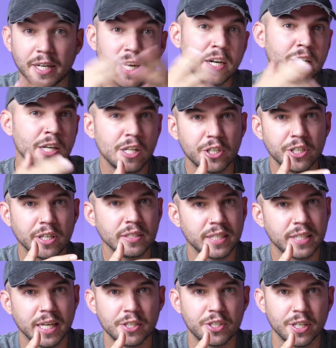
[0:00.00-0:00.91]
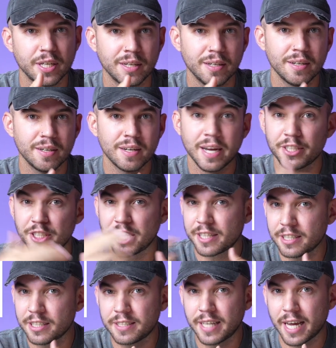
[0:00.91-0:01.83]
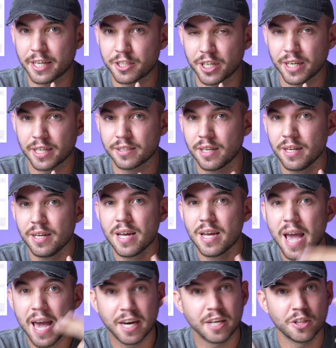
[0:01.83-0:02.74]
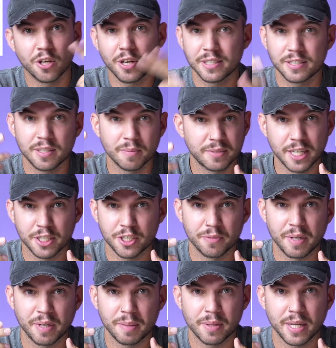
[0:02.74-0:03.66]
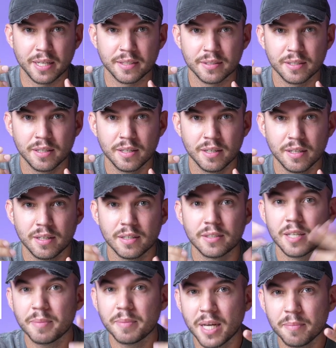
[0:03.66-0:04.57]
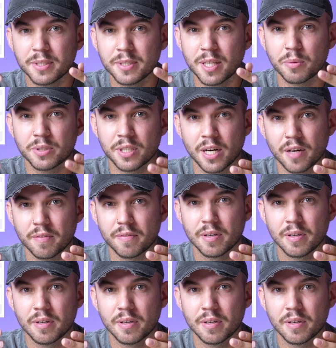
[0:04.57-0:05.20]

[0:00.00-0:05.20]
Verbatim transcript: an alert in Sentry, I'd check the stack trace, and I'd look at some session replays. Sometimes that was enough,